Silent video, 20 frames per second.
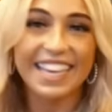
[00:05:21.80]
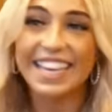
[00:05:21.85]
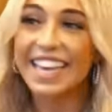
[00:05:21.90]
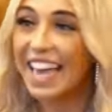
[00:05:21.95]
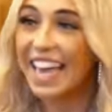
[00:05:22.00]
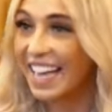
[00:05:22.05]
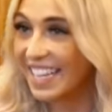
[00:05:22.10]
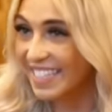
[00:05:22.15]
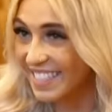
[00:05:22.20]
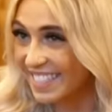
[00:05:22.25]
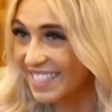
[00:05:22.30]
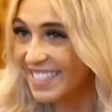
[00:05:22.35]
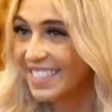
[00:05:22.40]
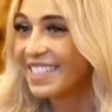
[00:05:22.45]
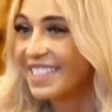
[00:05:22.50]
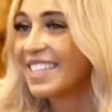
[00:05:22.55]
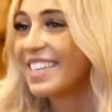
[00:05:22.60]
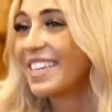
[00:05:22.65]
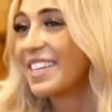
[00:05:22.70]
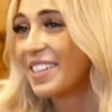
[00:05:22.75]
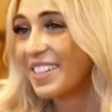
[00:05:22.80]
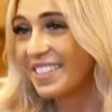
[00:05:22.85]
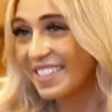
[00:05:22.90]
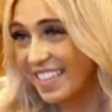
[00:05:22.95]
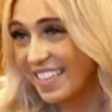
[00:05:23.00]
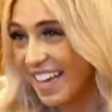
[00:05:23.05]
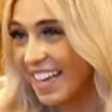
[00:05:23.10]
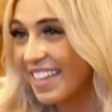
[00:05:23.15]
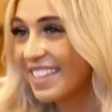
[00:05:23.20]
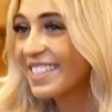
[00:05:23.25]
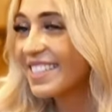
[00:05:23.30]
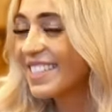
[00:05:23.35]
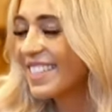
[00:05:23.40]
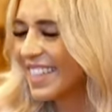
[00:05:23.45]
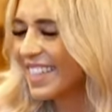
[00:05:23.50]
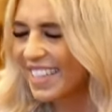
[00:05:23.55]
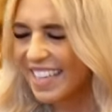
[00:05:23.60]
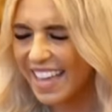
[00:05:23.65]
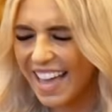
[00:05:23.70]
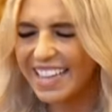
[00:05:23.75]
Yes. And start training
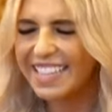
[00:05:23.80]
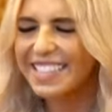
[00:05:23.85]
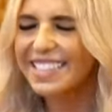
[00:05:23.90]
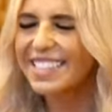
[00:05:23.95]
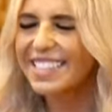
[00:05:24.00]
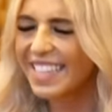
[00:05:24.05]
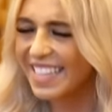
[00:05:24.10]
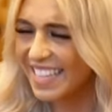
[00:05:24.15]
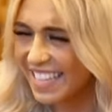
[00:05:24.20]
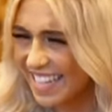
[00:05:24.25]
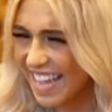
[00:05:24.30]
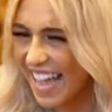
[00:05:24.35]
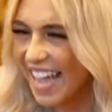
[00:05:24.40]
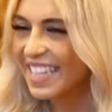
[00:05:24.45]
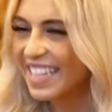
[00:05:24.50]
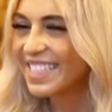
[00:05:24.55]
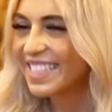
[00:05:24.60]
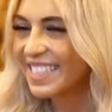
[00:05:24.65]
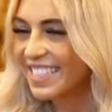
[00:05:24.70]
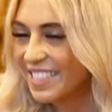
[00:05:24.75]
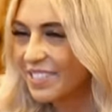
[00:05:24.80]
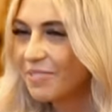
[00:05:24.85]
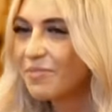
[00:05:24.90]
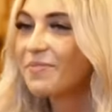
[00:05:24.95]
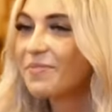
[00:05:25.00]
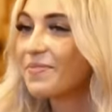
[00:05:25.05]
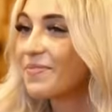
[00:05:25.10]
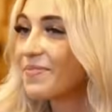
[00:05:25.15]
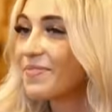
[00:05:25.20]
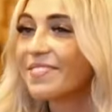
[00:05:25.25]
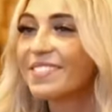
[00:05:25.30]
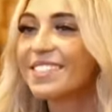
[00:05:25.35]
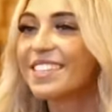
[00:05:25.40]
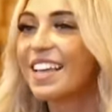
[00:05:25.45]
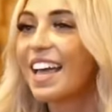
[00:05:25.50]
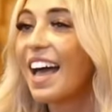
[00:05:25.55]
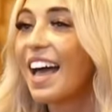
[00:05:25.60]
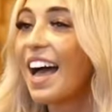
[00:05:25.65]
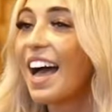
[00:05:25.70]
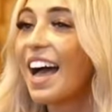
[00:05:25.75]
with us. Yes. See if we can make you a WWE
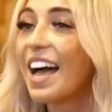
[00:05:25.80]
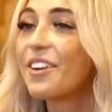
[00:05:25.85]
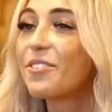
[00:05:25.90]
superstar.